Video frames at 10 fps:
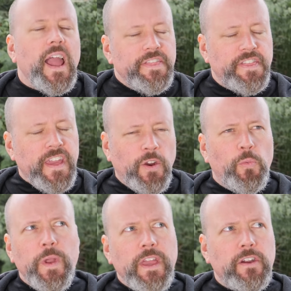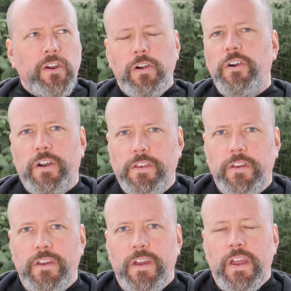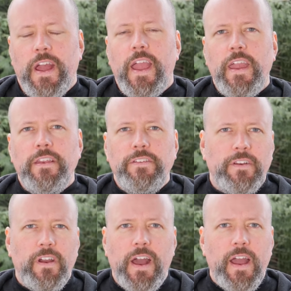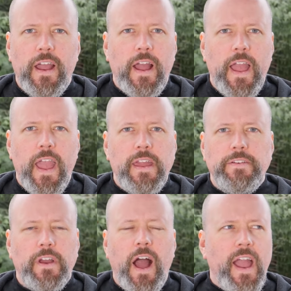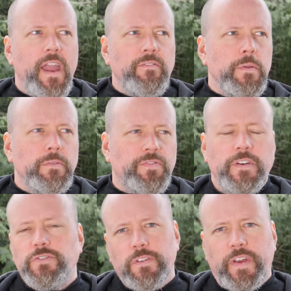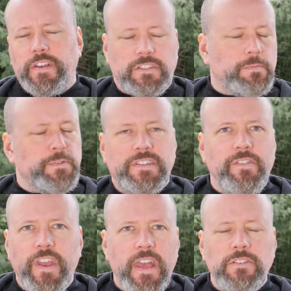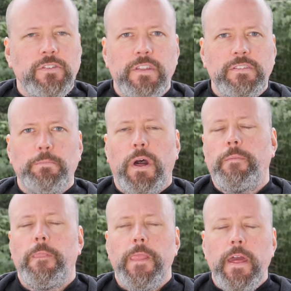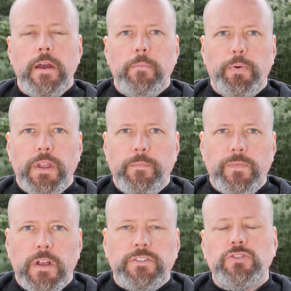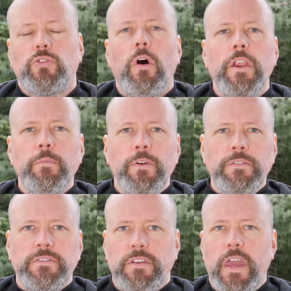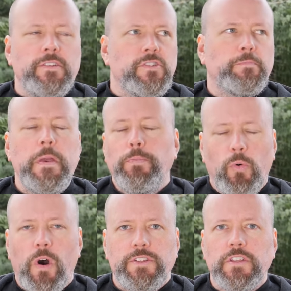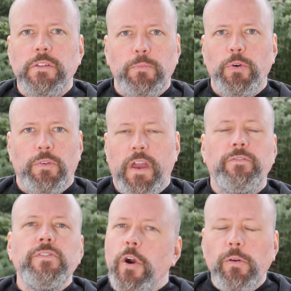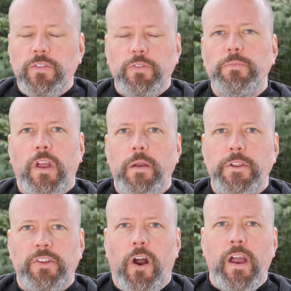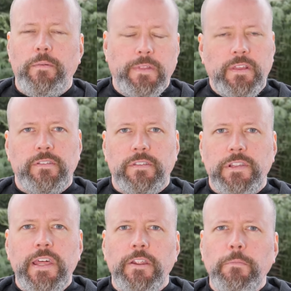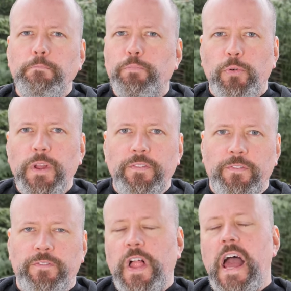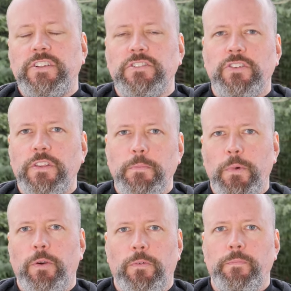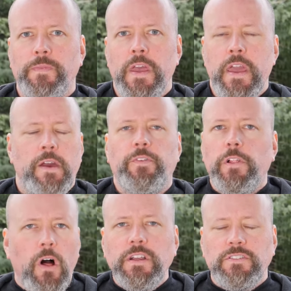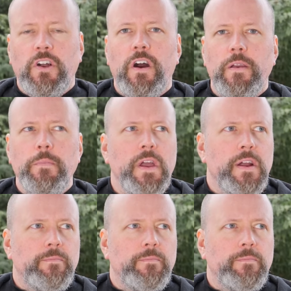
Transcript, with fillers: I think we could. And... And I haven't been able to find sort of like a specific answer to this, but but astronomers and just people watching the moon have noticed from time to time these little brief flashes on the moon. And for the longest time,